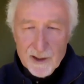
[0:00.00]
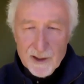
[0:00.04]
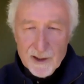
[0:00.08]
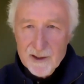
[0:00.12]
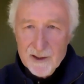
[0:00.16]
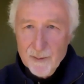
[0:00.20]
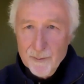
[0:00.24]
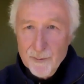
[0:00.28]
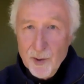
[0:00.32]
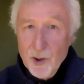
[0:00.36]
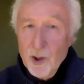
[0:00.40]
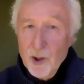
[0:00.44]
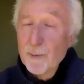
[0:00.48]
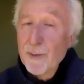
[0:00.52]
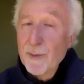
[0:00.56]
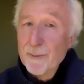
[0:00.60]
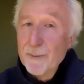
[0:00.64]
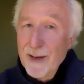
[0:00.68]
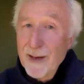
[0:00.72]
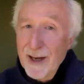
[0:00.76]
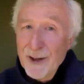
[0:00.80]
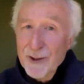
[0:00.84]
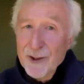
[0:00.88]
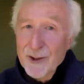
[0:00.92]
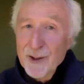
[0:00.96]
It's a poem
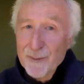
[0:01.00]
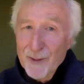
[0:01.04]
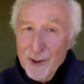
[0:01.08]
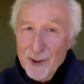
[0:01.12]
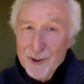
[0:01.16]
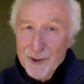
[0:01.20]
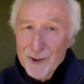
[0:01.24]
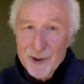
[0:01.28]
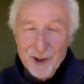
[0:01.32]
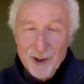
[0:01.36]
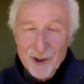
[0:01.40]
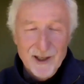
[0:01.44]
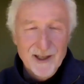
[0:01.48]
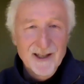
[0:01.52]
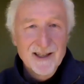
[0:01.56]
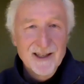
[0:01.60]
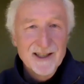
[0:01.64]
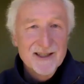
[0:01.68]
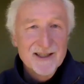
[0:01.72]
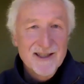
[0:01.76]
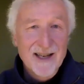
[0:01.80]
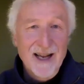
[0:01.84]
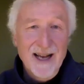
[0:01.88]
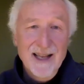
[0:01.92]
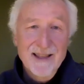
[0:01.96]
about emotion, at
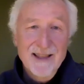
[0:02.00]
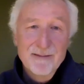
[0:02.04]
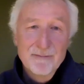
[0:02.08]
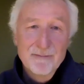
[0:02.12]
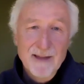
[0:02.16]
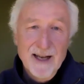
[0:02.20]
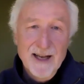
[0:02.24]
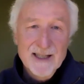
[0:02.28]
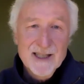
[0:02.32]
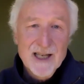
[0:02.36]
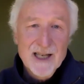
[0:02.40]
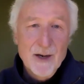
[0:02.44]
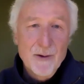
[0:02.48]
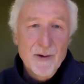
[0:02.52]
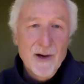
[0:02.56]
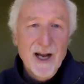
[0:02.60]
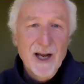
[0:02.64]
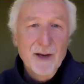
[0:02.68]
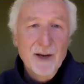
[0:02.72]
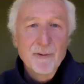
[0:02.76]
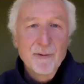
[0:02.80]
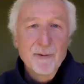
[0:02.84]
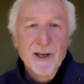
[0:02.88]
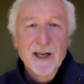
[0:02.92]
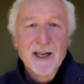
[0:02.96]
least that's how I
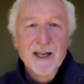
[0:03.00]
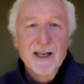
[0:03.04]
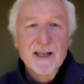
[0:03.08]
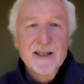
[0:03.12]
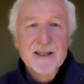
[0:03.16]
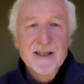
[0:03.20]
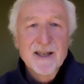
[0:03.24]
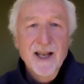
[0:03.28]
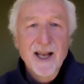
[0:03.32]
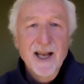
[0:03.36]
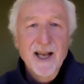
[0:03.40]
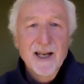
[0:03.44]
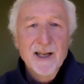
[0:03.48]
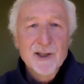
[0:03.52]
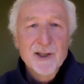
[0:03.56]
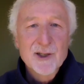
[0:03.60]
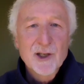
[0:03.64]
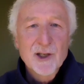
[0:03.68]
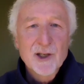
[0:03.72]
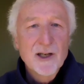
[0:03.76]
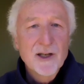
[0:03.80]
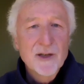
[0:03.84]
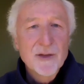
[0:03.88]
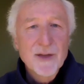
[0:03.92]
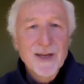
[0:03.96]
read it, and it's
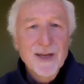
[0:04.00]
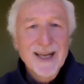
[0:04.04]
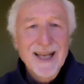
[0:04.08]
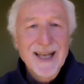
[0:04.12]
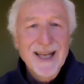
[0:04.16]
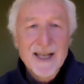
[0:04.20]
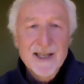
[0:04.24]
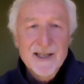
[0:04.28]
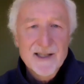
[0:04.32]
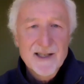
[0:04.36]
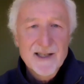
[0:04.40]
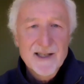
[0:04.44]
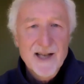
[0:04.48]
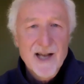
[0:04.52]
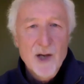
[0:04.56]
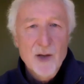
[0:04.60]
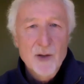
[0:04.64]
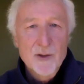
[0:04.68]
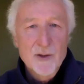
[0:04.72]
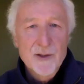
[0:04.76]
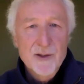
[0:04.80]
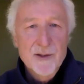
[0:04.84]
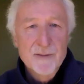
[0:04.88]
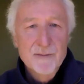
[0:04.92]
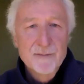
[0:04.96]
called The Guest
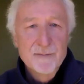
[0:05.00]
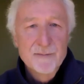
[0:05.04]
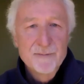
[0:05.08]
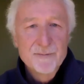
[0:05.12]
House.